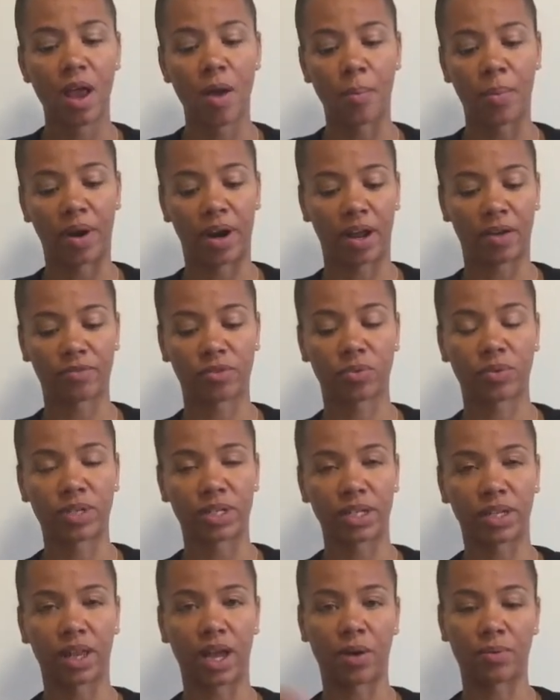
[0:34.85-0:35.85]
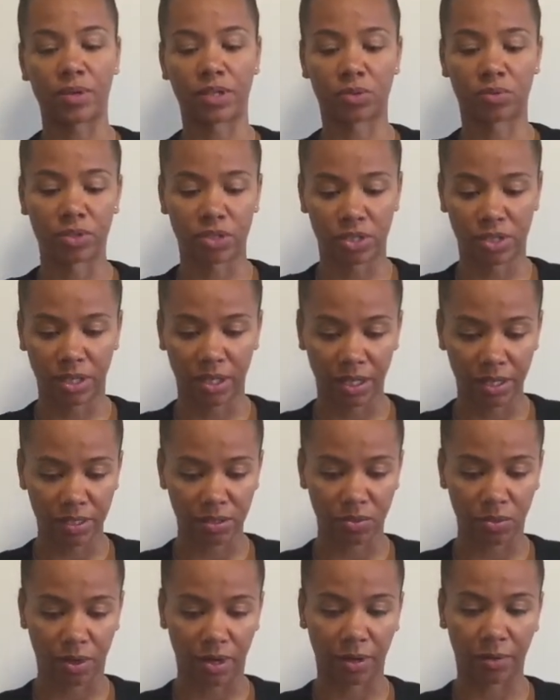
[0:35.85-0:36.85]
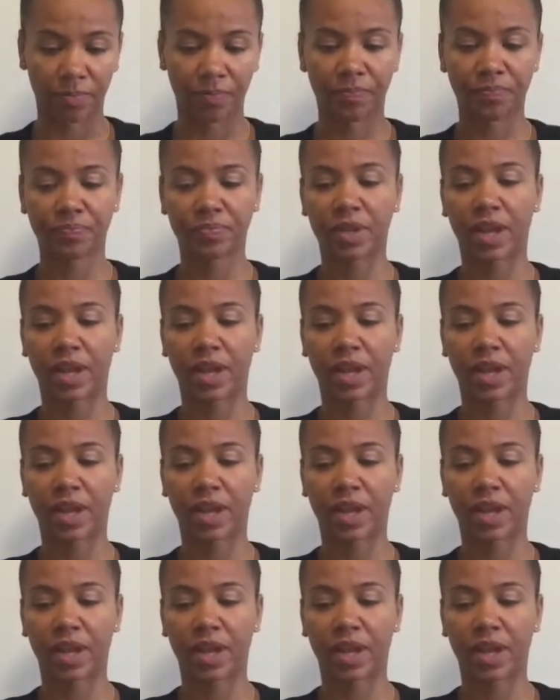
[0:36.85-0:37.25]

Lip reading: But after we did that, we switched to this one.